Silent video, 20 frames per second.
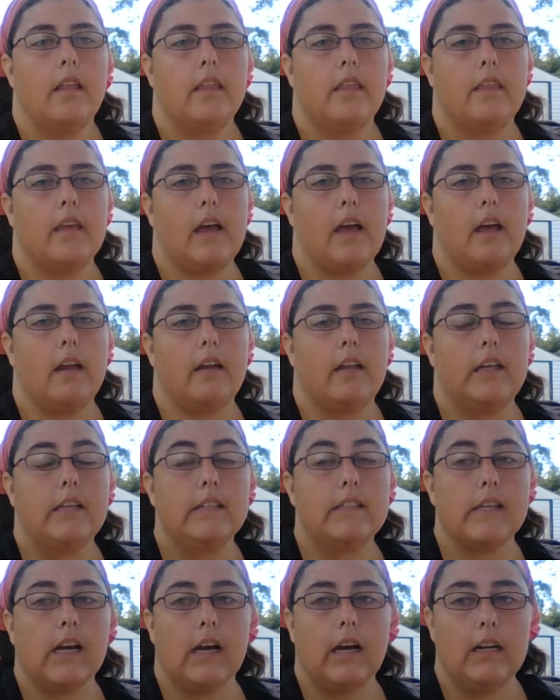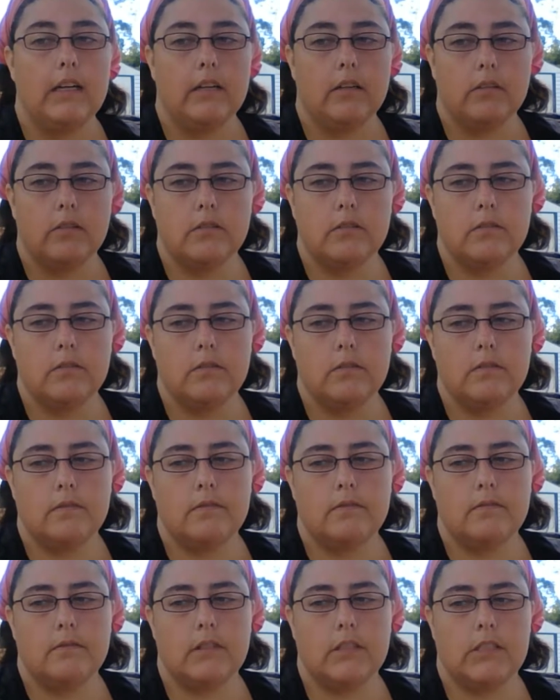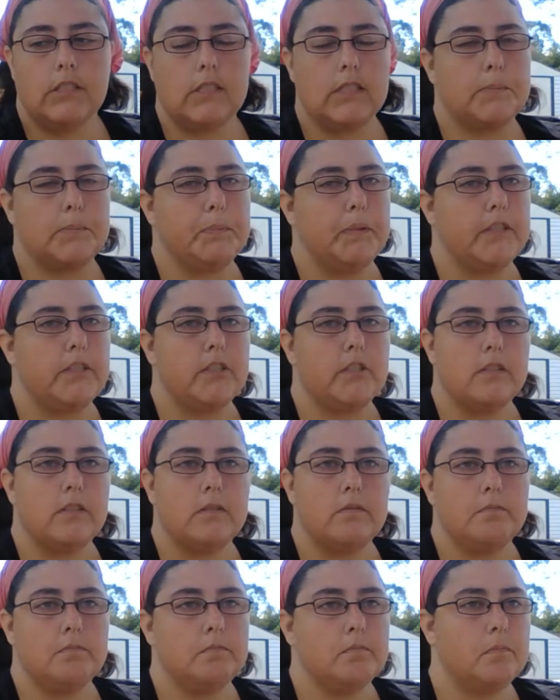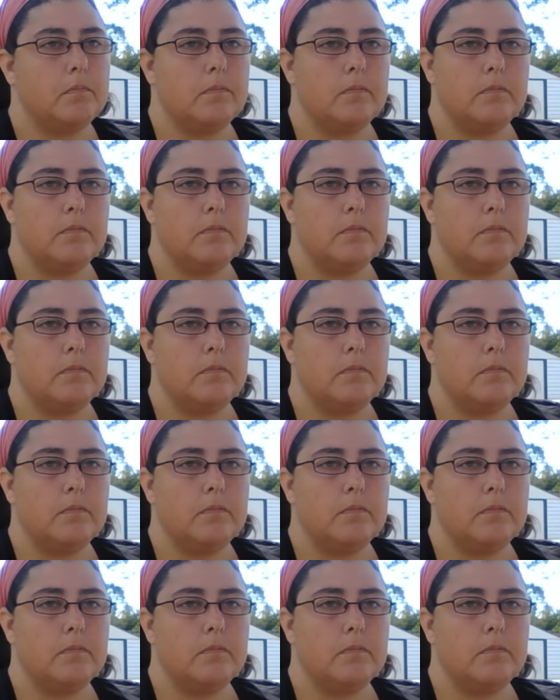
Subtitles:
that his iron, the suspension,